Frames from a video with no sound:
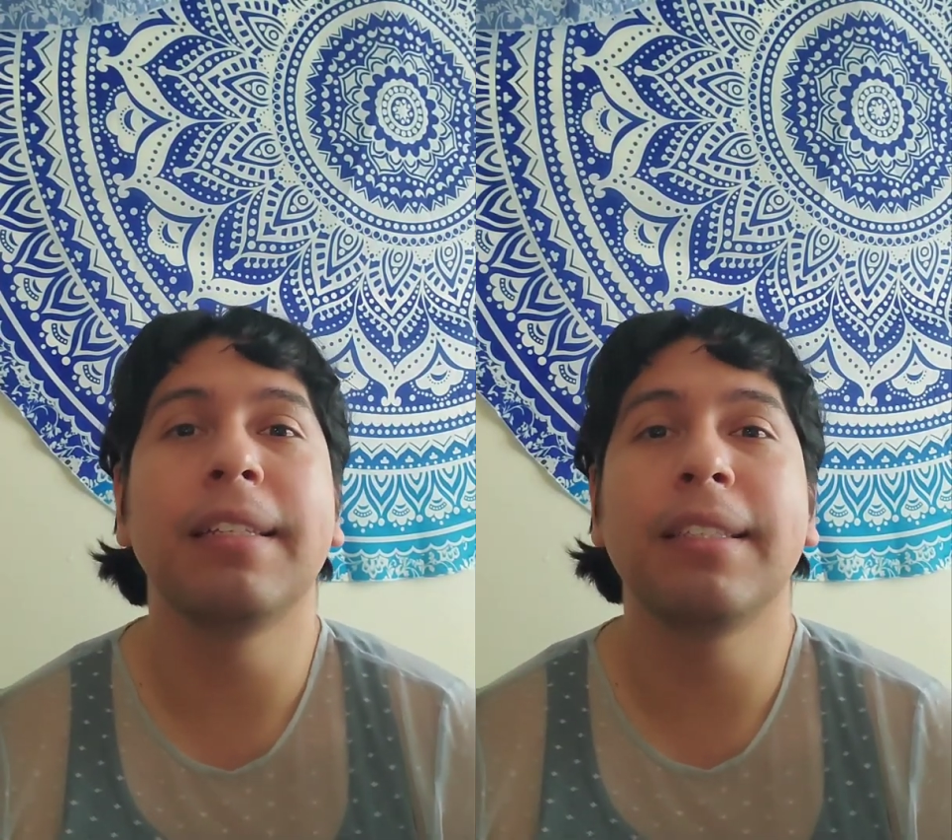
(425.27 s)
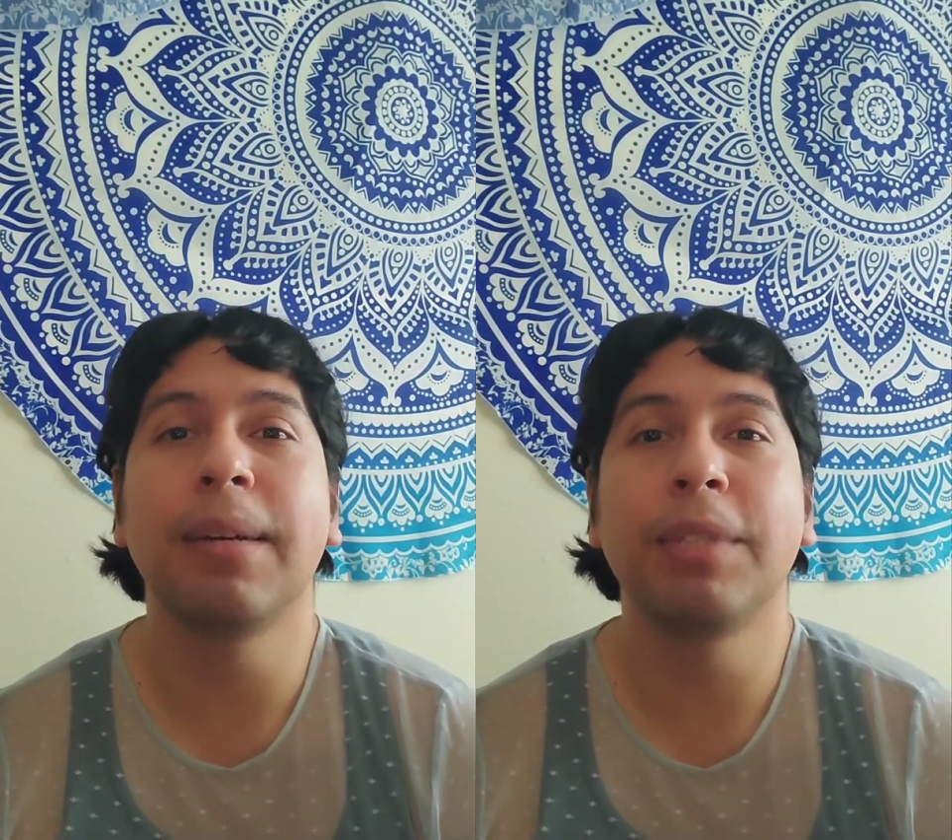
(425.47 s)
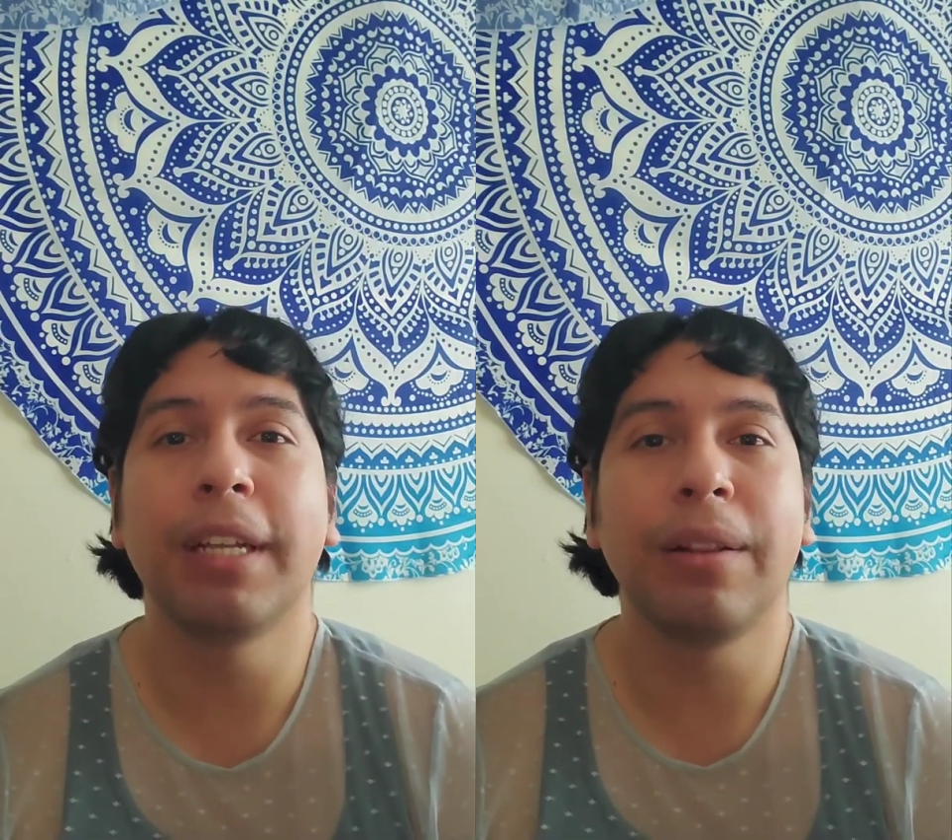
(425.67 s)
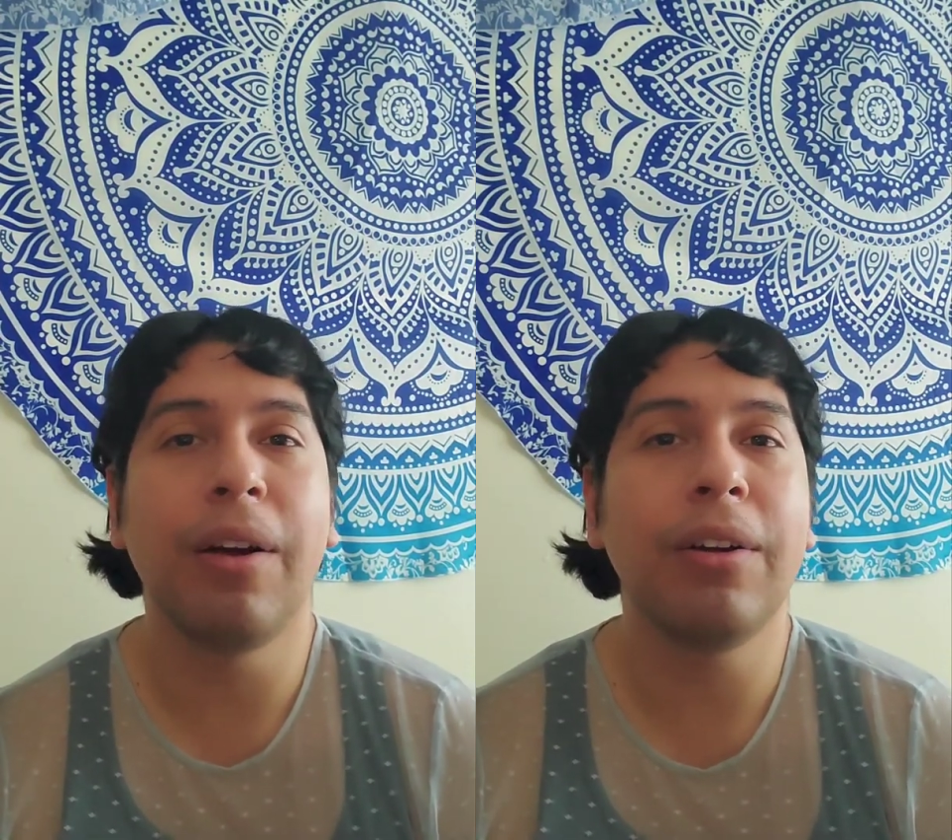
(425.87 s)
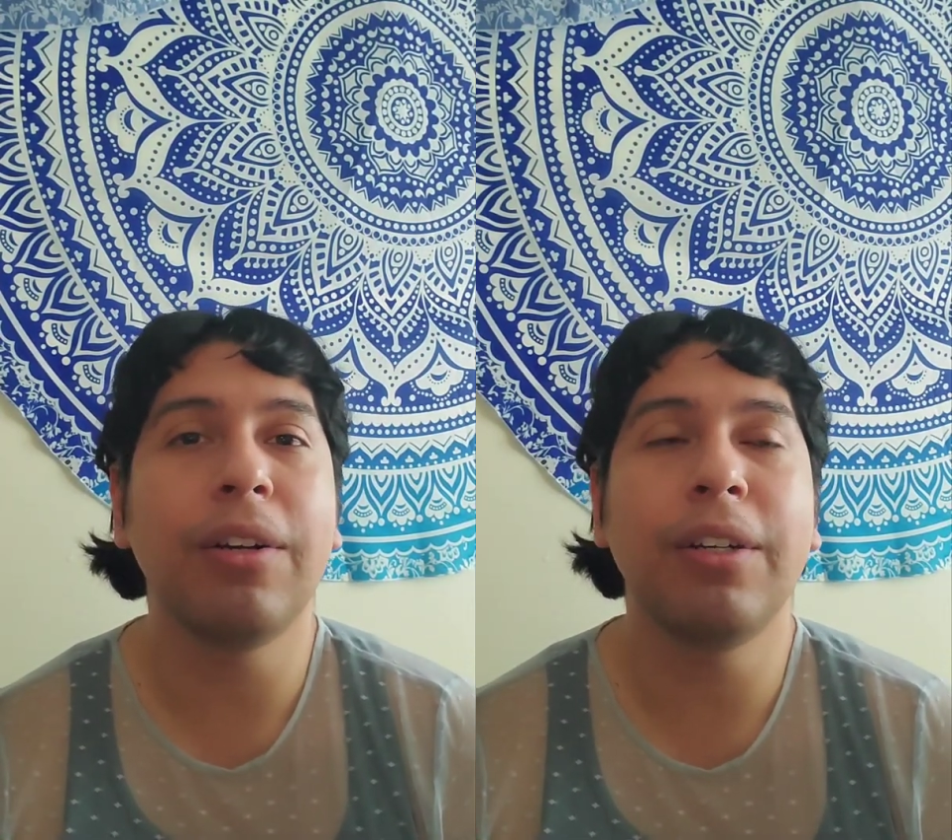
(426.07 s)
Some take
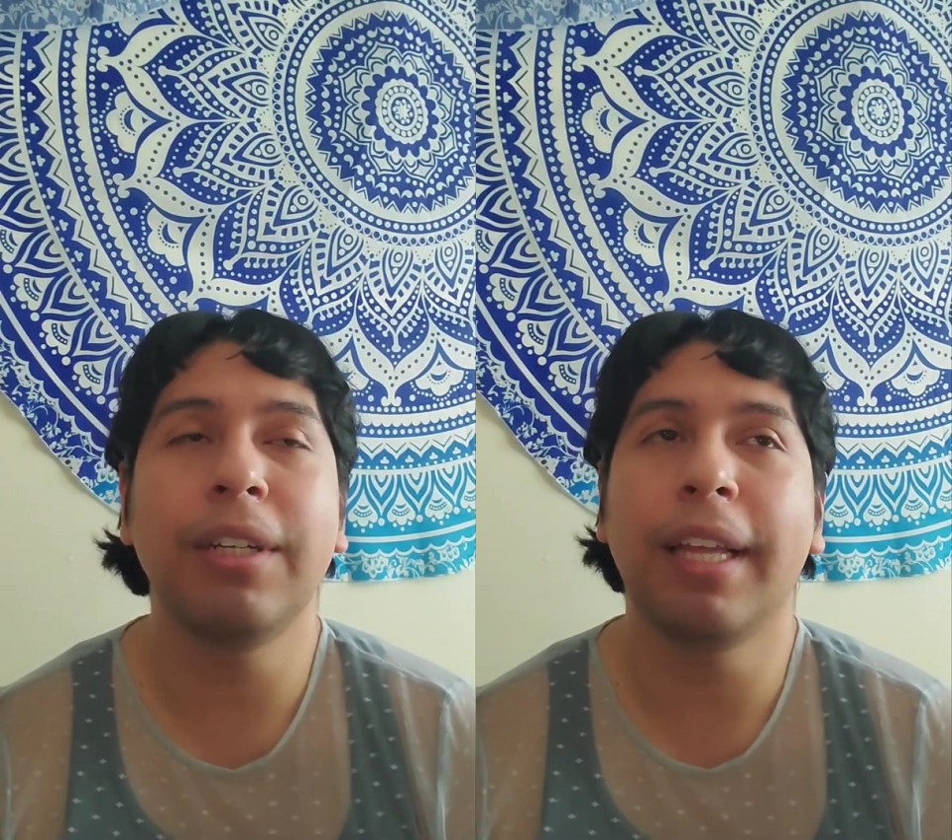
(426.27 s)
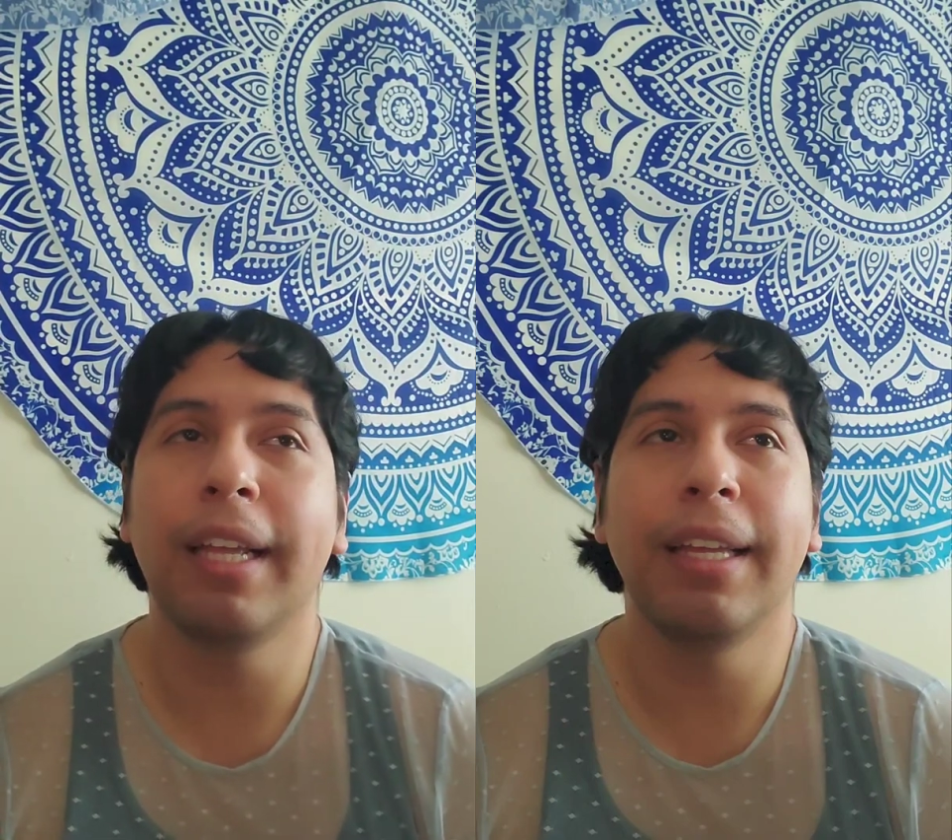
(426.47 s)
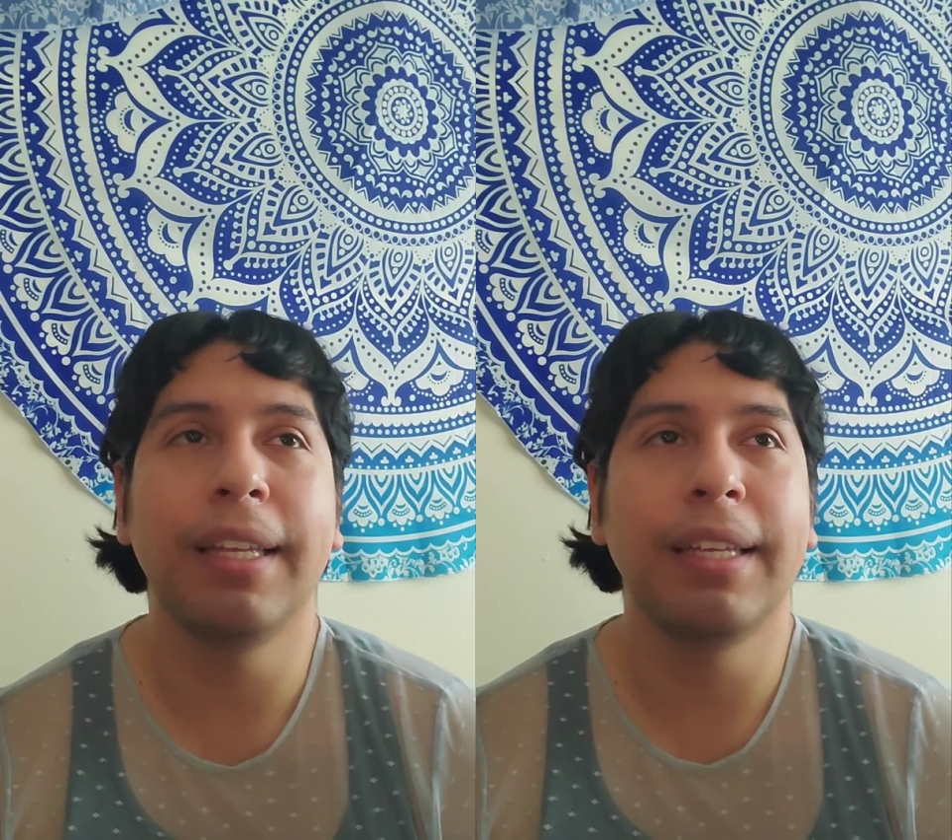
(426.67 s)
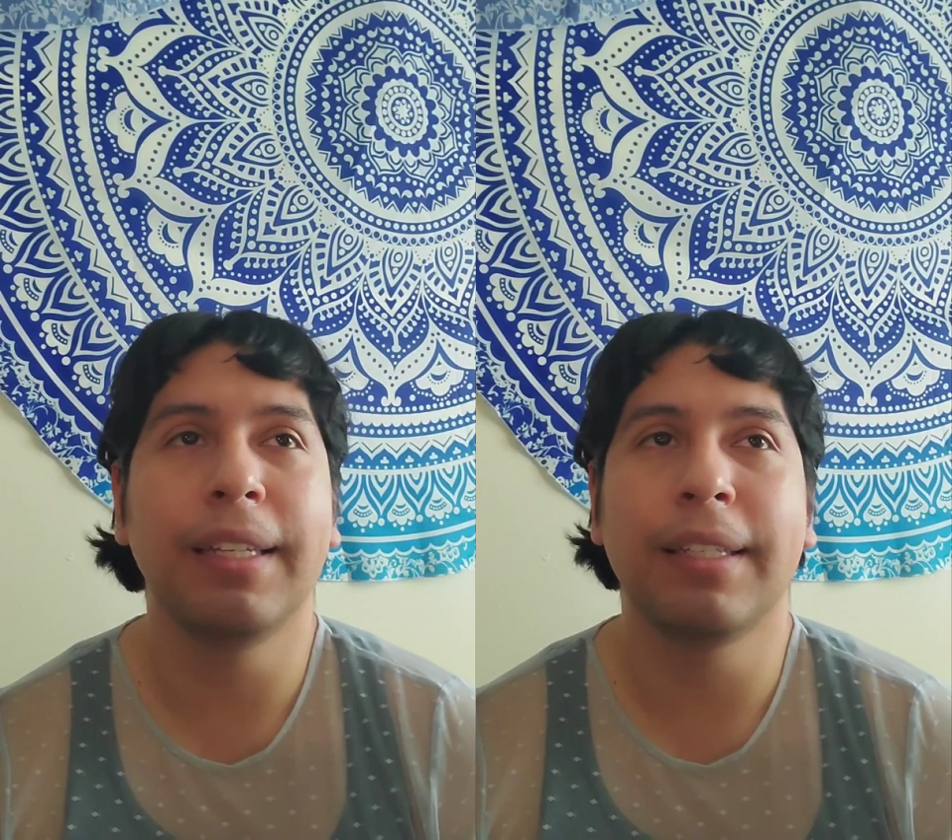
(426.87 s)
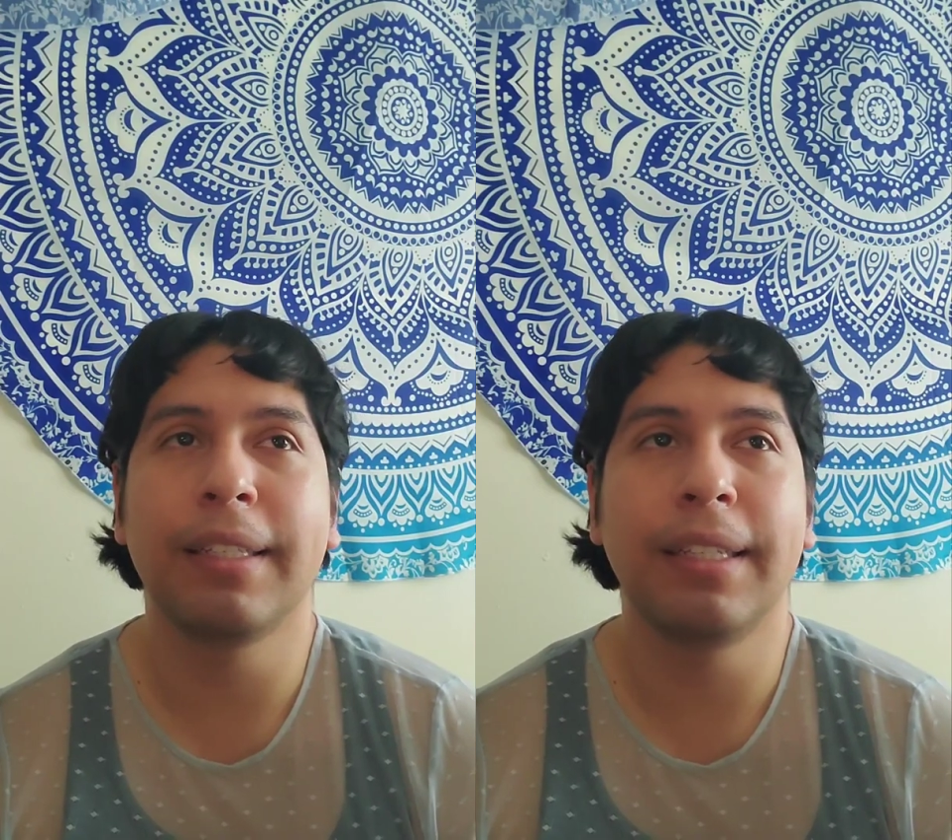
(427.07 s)
longer, and